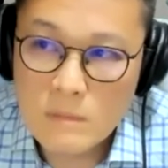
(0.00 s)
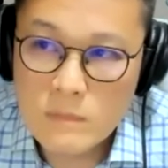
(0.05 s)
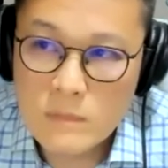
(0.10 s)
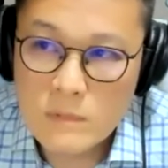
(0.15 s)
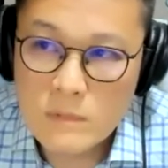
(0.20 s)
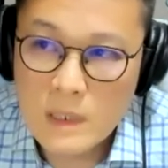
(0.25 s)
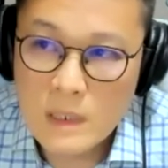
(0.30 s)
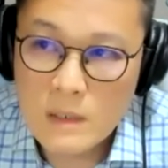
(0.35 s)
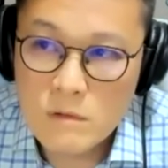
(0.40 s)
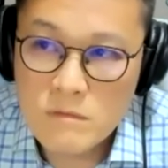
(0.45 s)

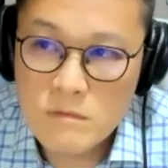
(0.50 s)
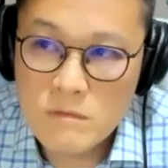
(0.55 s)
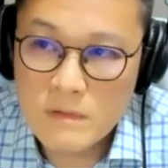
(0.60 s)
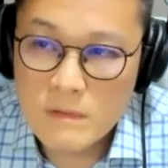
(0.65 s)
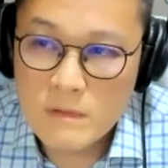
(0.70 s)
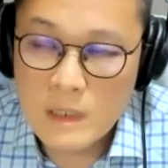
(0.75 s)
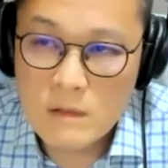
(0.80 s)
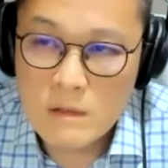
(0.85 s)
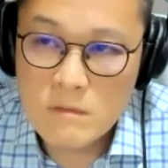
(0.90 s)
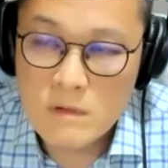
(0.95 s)
can
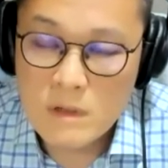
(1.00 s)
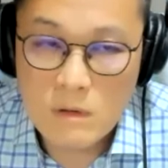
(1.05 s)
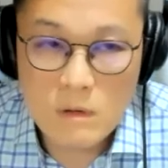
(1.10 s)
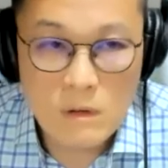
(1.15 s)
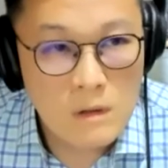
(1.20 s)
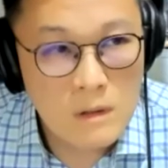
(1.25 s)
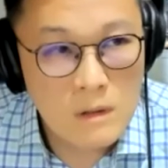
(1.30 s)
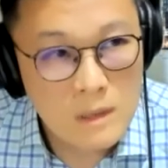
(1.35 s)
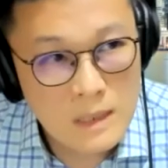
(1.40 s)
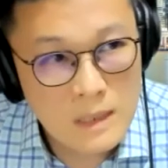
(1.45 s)
you
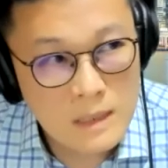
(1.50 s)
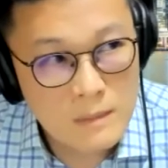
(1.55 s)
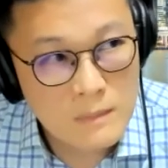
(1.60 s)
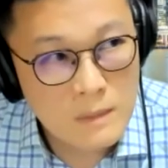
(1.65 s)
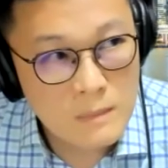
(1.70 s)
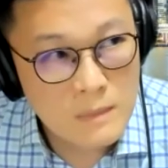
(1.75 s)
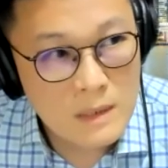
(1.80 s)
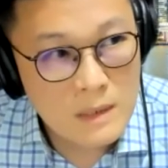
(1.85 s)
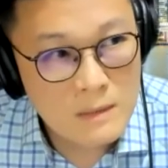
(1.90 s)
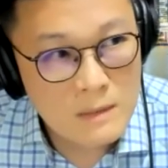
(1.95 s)
recall like
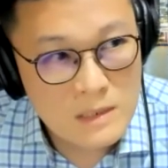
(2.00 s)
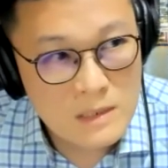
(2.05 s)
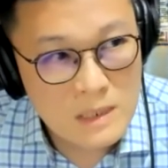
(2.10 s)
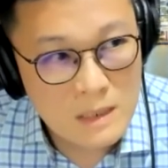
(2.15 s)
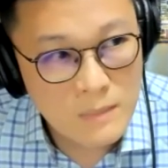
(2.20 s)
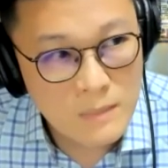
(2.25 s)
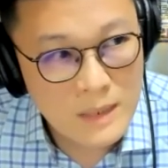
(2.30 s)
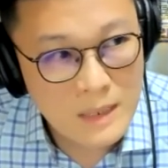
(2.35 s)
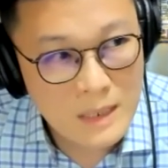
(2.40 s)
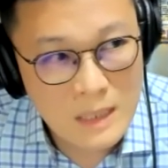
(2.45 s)
maybe a
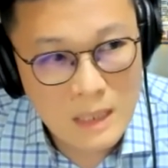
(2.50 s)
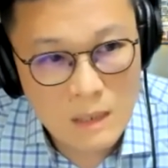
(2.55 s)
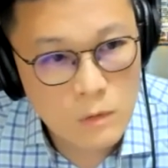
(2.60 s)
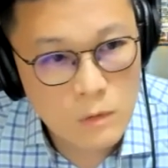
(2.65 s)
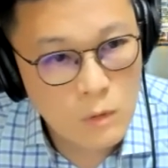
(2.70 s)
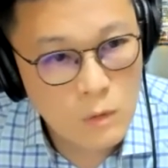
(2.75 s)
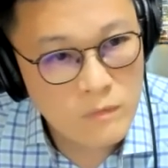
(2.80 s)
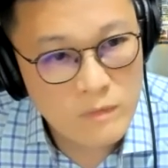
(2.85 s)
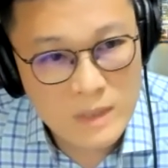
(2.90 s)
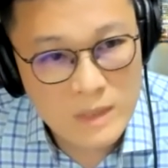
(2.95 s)
setback and how you
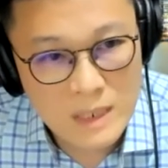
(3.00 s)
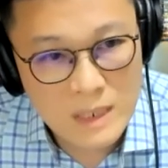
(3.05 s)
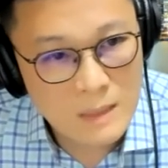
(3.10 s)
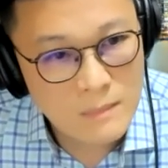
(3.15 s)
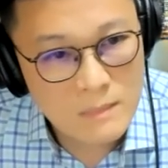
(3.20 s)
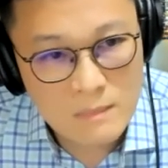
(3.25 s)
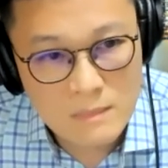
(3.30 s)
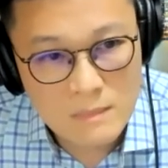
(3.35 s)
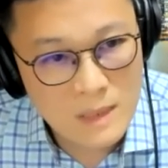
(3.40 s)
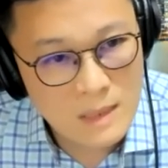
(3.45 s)
overcame
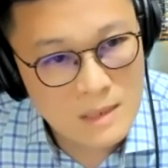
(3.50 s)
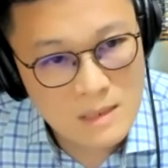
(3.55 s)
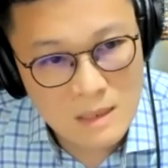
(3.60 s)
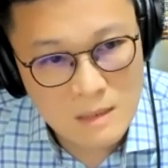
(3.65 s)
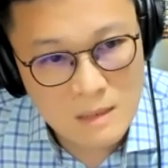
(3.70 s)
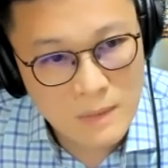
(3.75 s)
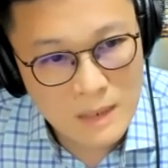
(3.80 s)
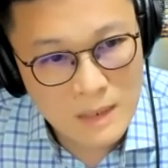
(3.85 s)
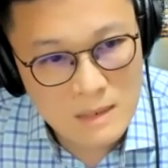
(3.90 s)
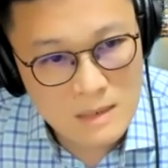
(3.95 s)
that
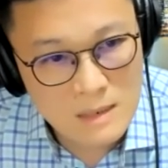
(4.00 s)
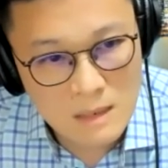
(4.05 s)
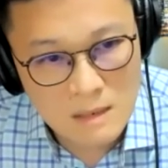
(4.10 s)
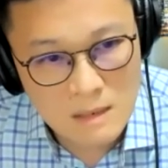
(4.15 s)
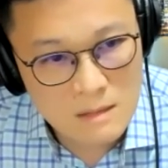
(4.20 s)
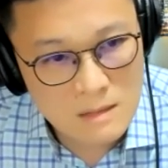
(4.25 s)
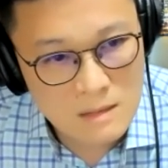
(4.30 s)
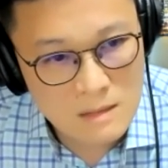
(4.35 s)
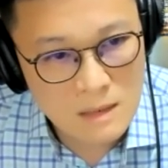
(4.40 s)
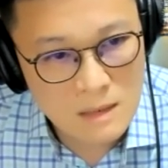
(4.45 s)
setback? Is there
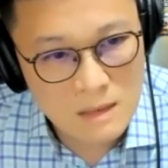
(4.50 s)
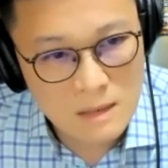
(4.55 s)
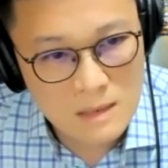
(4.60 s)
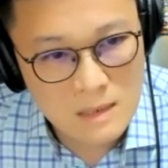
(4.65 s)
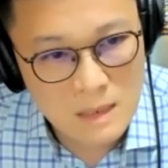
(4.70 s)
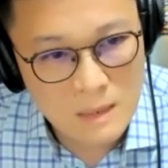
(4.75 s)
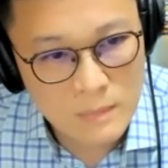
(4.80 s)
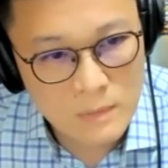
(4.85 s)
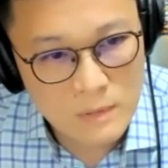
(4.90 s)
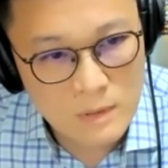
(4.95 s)
an
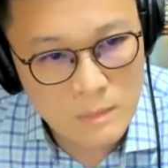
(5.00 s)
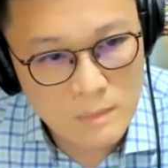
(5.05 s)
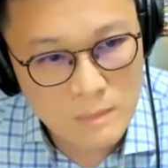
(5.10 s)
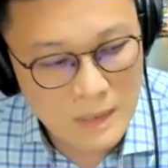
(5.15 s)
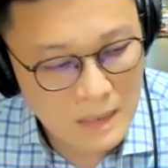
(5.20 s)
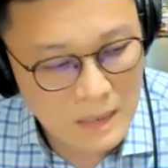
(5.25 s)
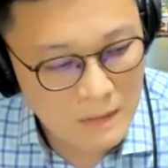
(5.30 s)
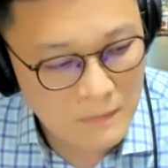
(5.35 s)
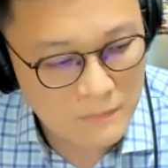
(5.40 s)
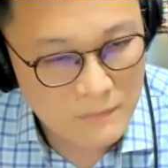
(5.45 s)
example that you might
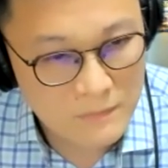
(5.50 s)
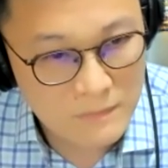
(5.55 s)
have?